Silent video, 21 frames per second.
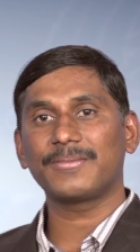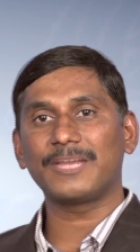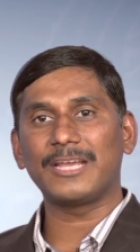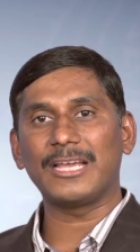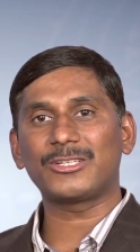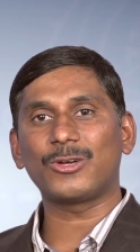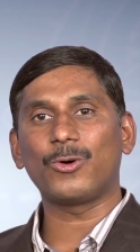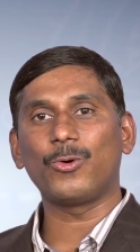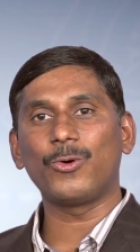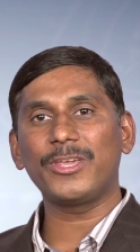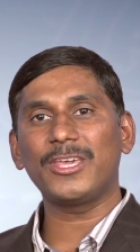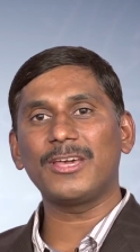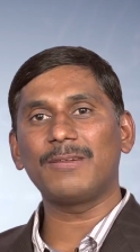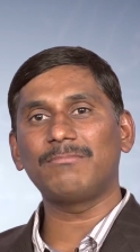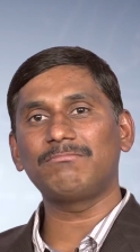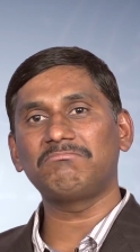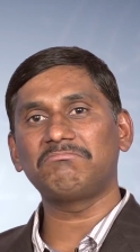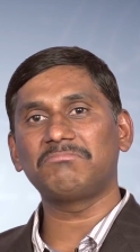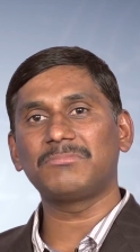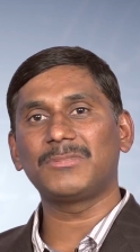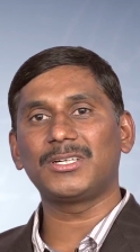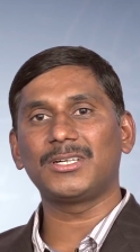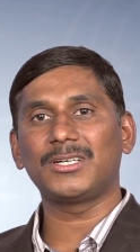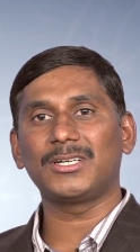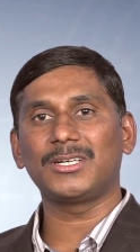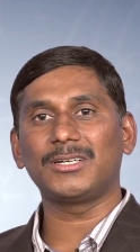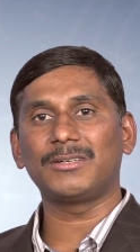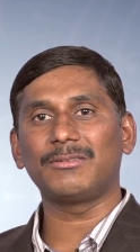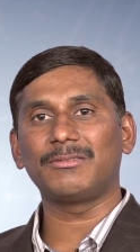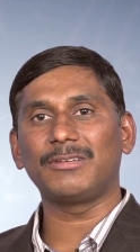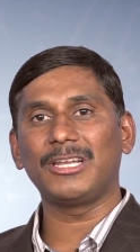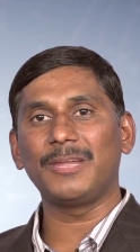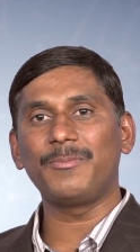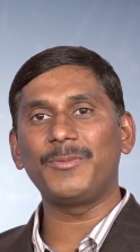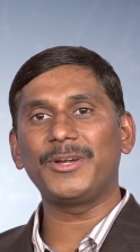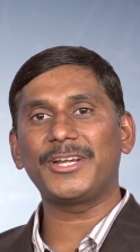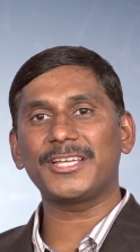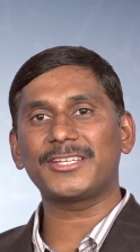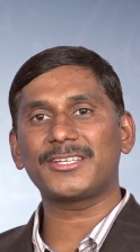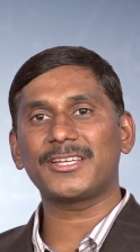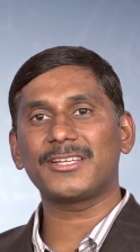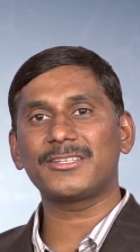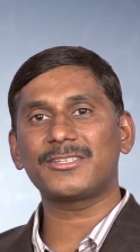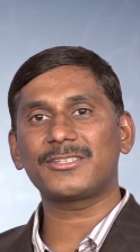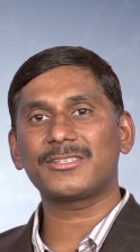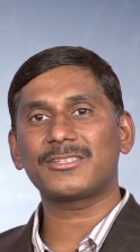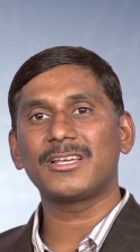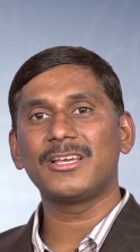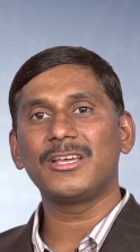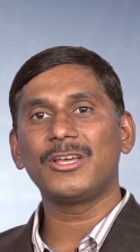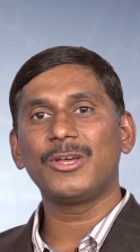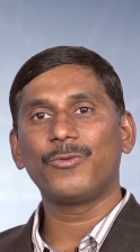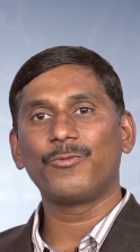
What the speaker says: As a OEM limitations,